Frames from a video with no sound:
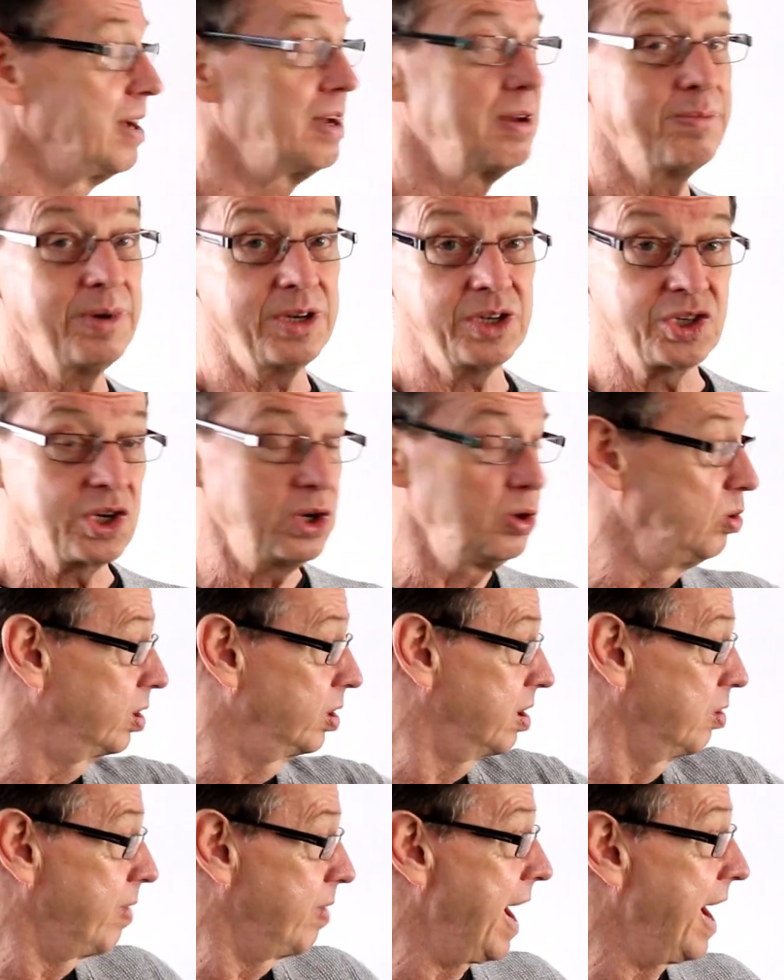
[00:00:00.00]
but do look
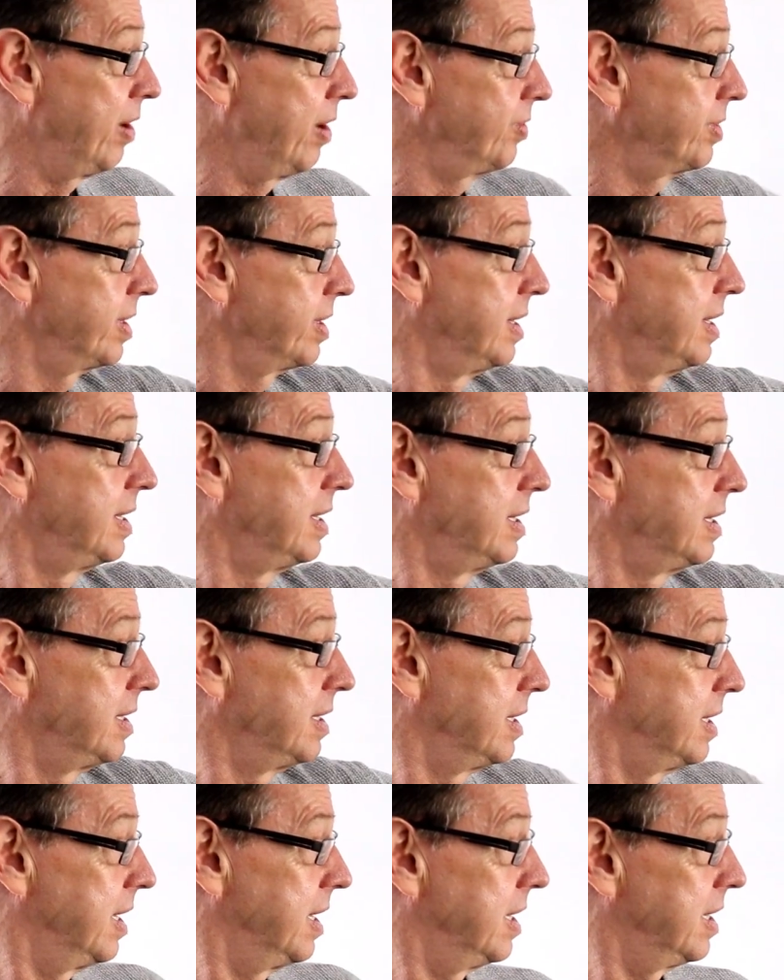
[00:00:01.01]
around
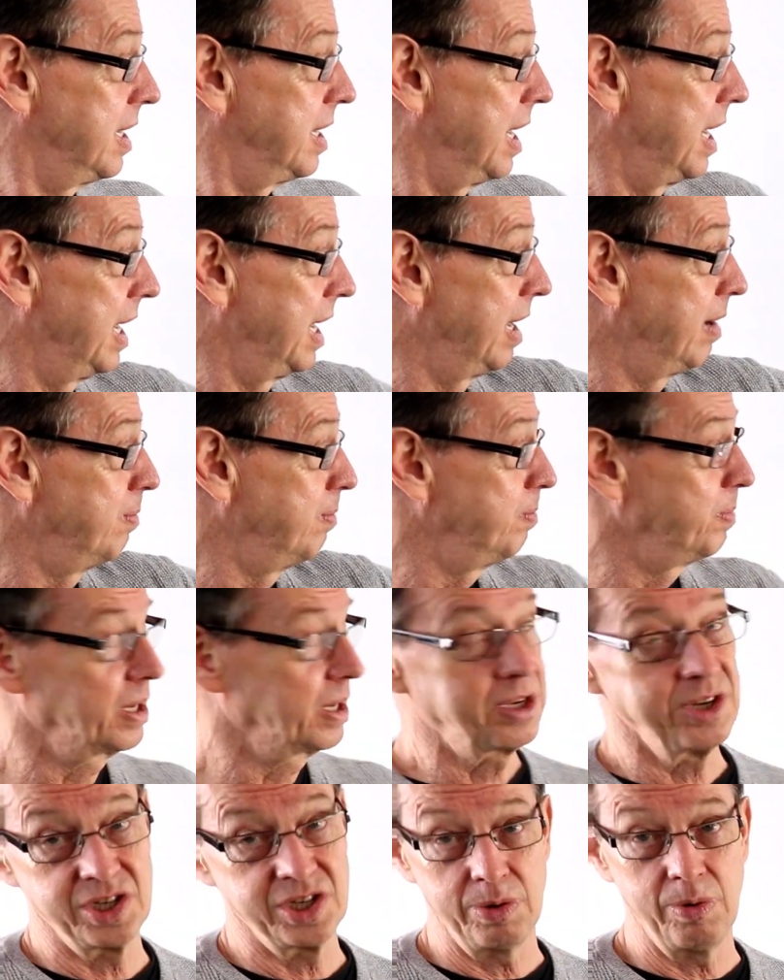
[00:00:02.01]

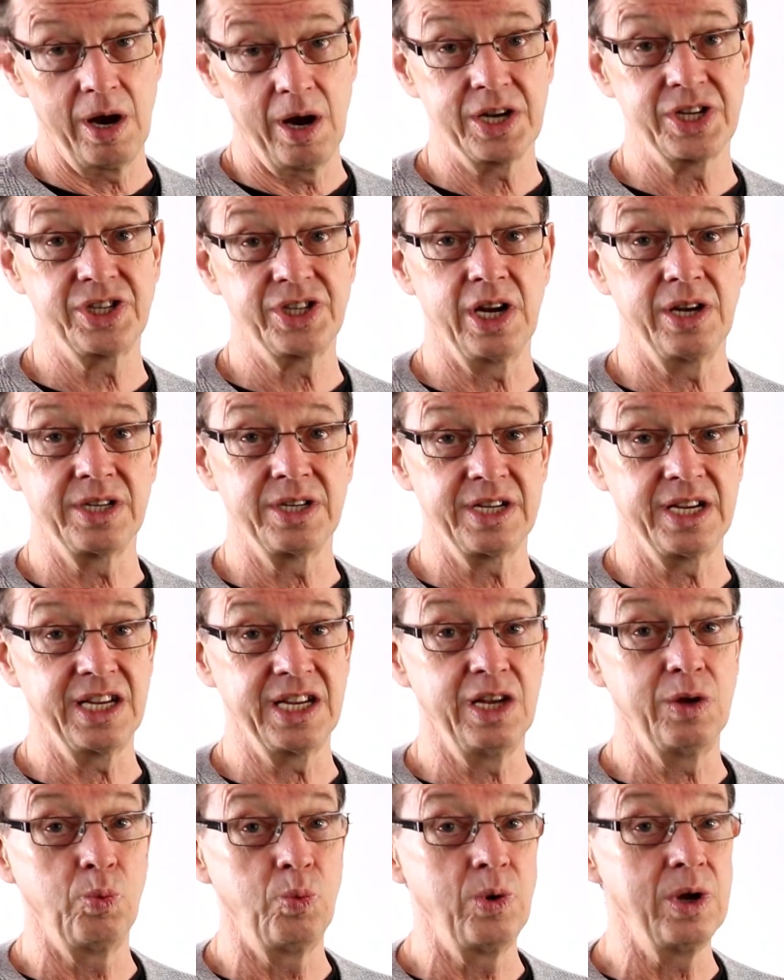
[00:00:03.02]
because you are shunting.
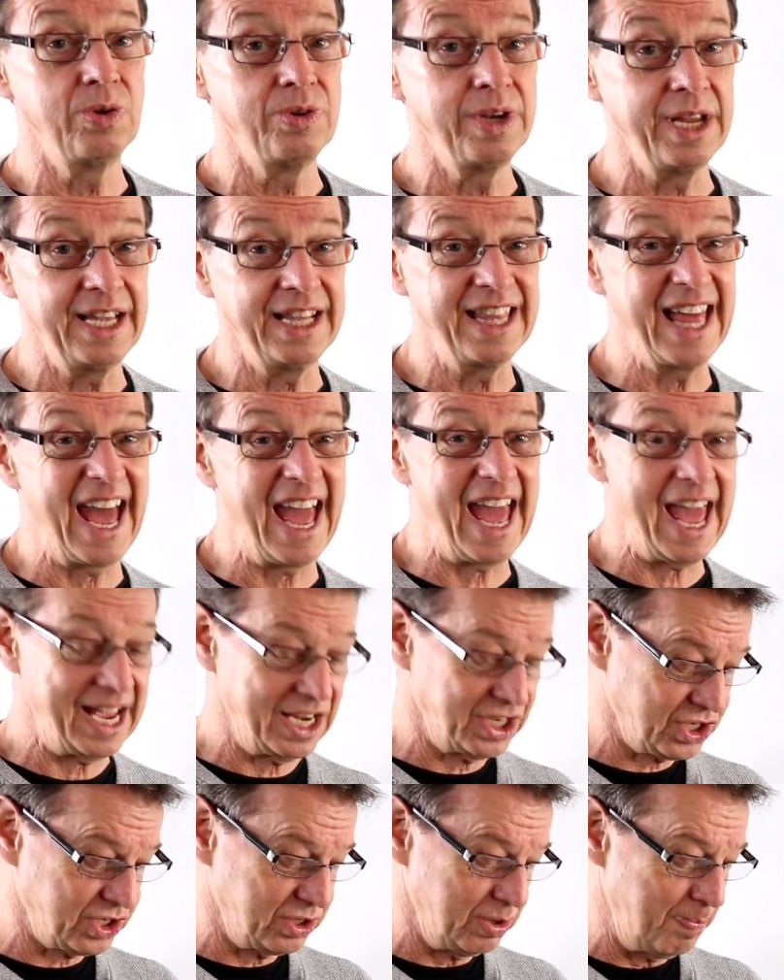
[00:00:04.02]
You will need that
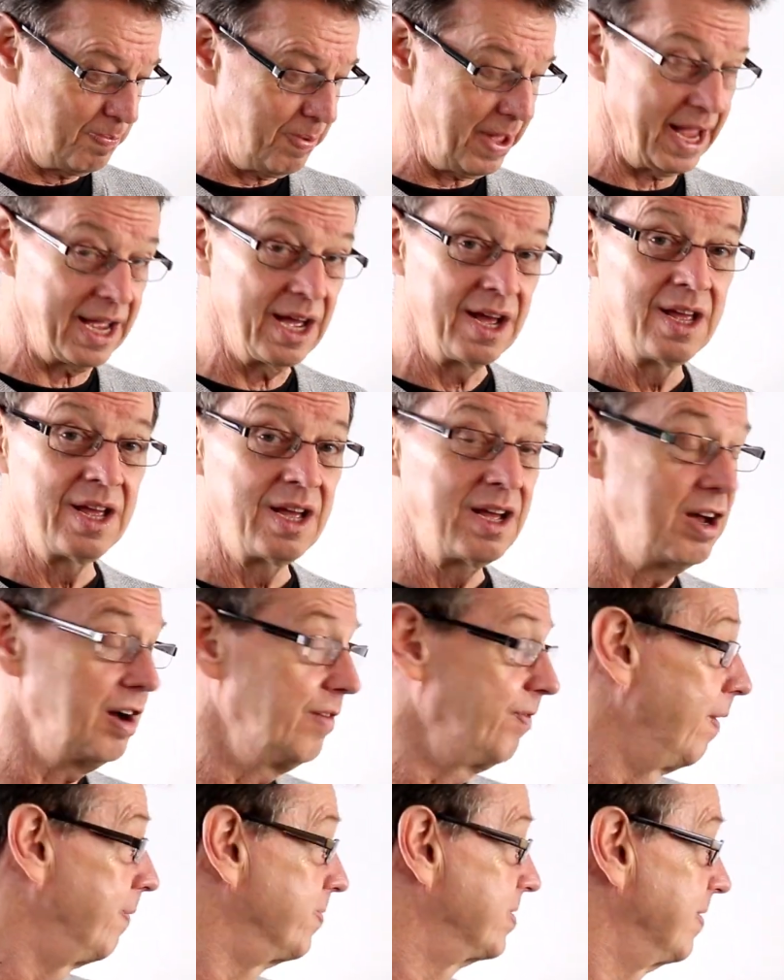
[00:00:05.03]
extra bit of
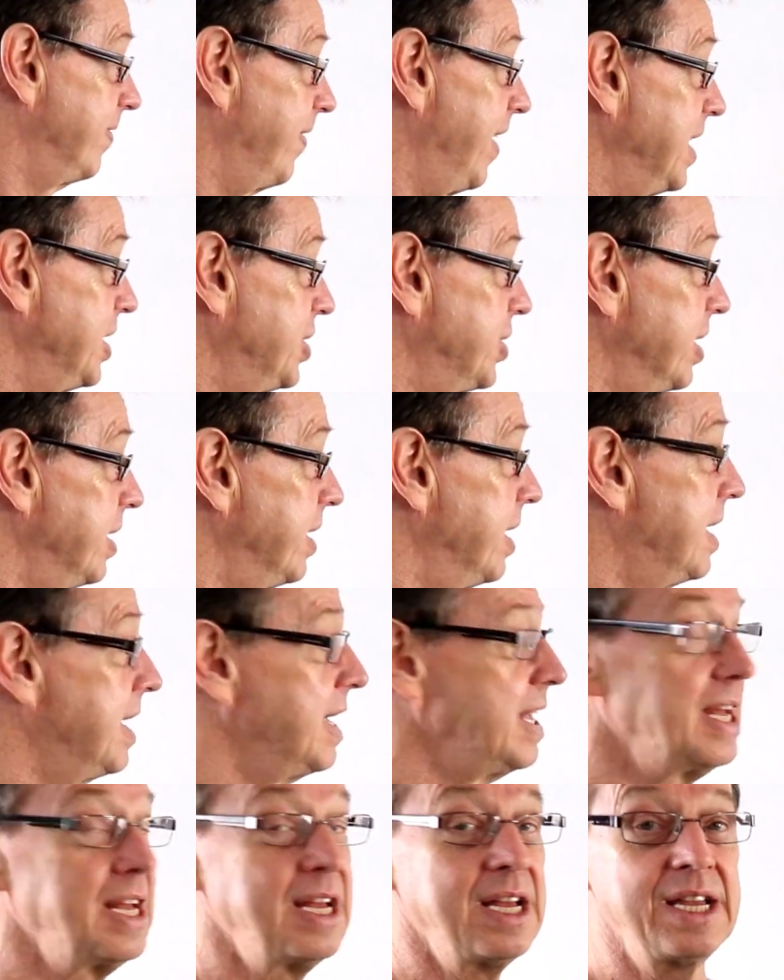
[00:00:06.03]
observation.
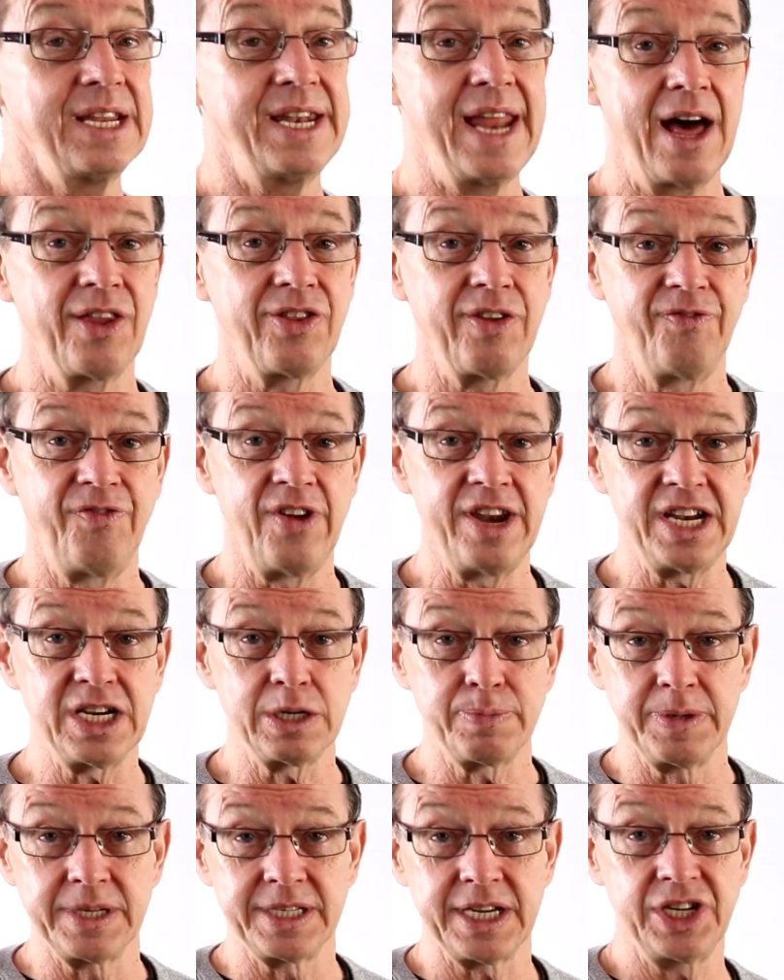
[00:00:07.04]
Now the finished
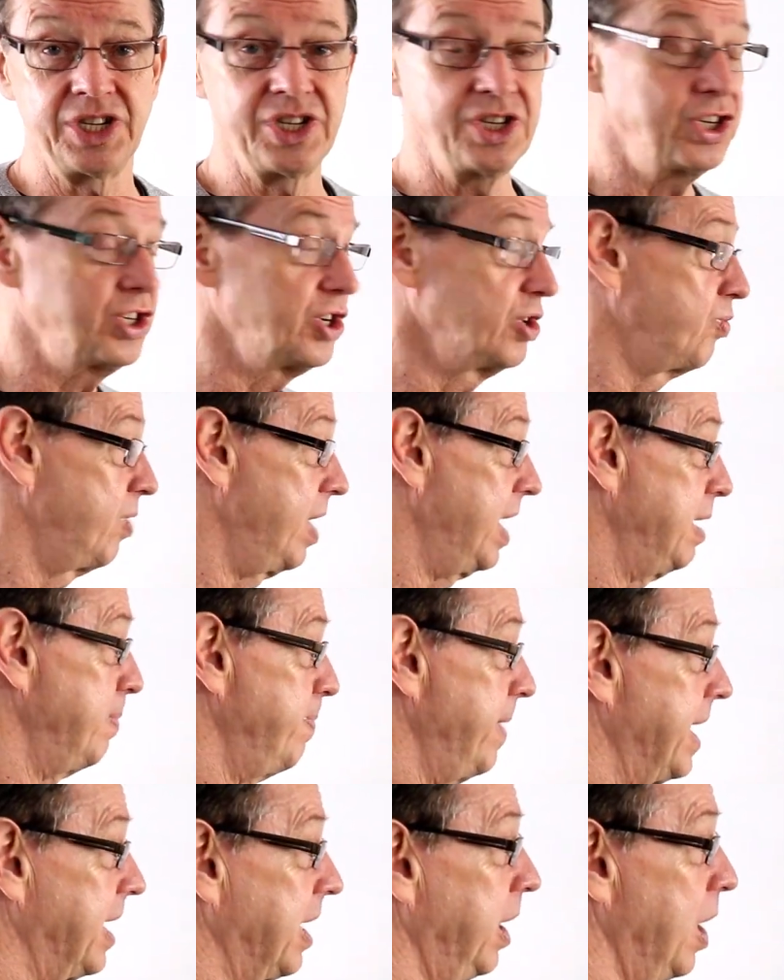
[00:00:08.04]
position should really be
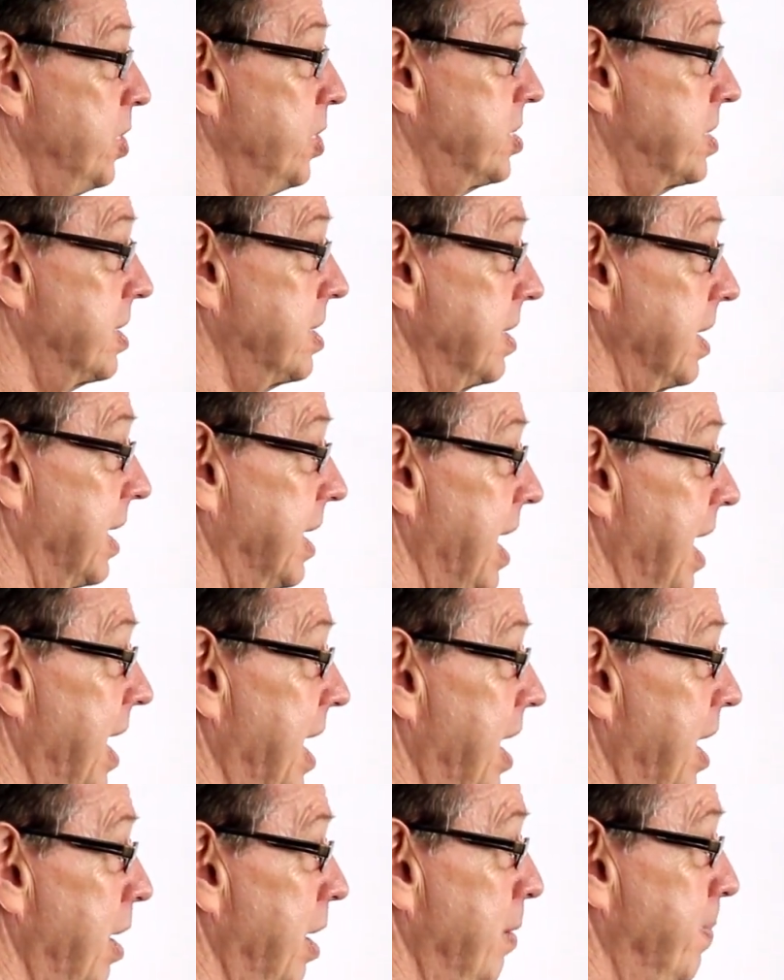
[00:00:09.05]
close to the
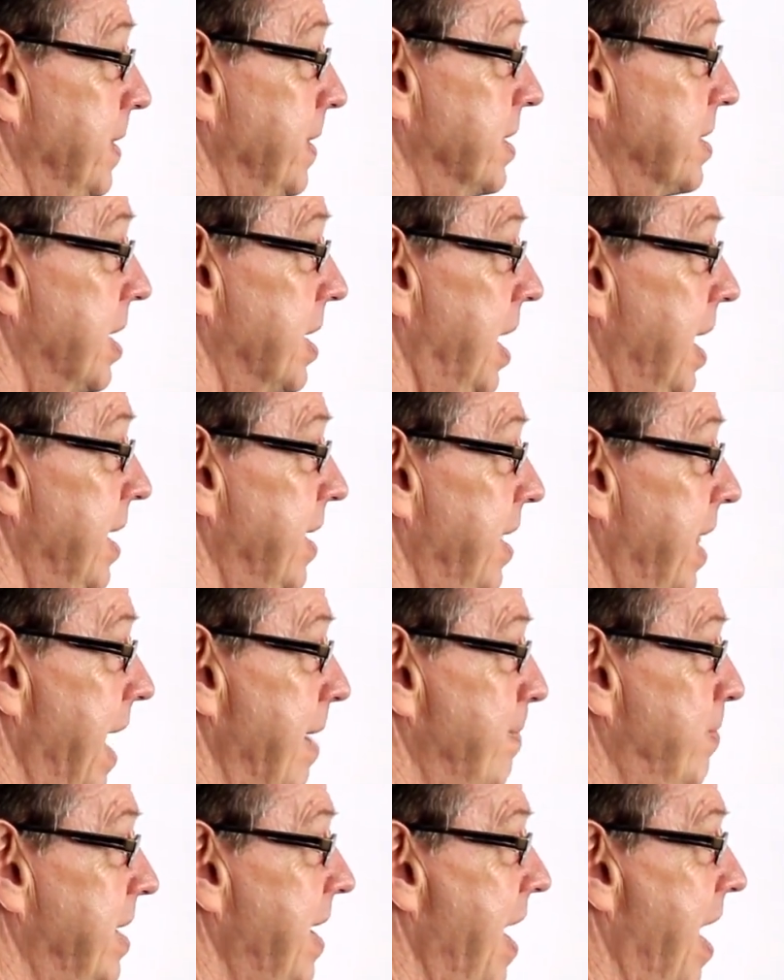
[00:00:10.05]
curb and there, but